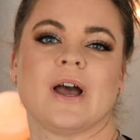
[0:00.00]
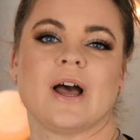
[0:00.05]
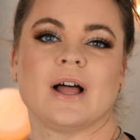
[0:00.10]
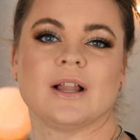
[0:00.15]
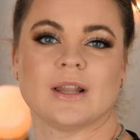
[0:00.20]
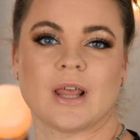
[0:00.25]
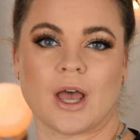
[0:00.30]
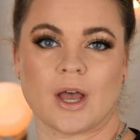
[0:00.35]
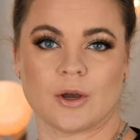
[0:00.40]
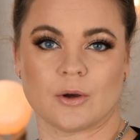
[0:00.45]

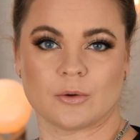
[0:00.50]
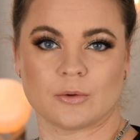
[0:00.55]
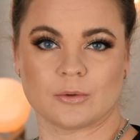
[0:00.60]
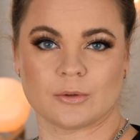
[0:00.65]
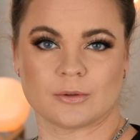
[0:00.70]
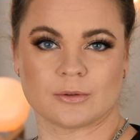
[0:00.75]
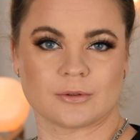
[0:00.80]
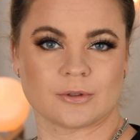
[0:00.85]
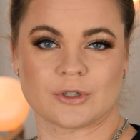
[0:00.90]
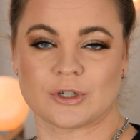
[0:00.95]
Hello,
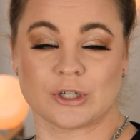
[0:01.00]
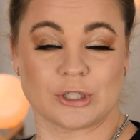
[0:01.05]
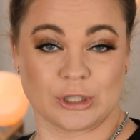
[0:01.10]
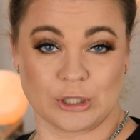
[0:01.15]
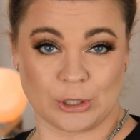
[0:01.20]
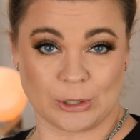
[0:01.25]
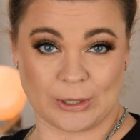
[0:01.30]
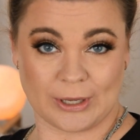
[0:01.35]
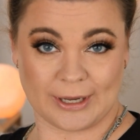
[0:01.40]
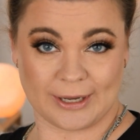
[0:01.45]
good
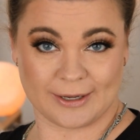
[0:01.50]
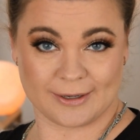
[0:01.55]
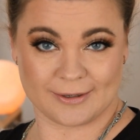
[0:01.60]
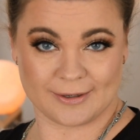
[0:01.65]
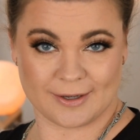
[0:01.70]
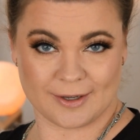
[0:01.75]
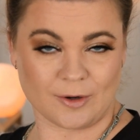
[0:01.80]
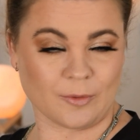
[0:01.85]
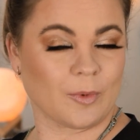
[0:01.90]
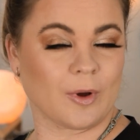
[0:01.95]
looking,
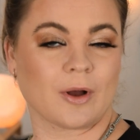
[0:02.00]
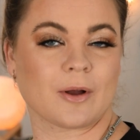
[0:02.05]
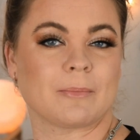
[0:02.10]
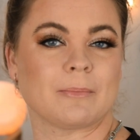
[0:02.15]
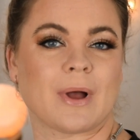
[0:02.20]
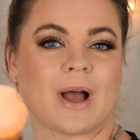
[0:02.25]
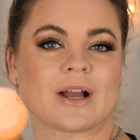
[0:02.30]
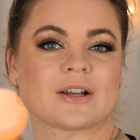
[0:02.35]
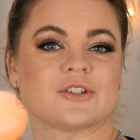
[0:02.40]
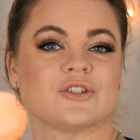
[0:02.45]
and welcome
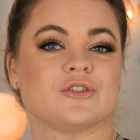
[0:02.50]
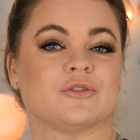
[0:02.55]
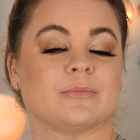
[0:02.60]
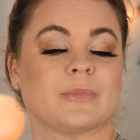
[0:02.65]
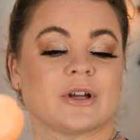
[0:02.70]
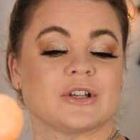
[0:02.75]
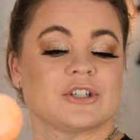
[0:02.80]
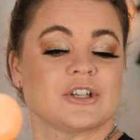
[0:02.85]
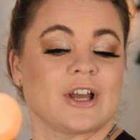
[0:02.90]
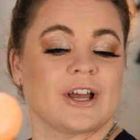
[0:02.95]
back to
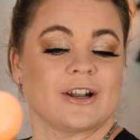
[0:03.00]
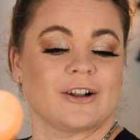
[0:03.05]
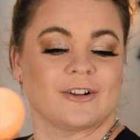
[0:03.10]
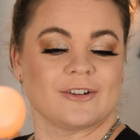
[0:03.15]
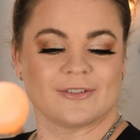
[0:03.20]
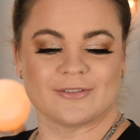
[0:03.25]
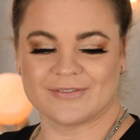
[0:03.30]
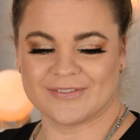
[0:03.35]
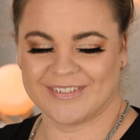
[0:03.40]
my channel.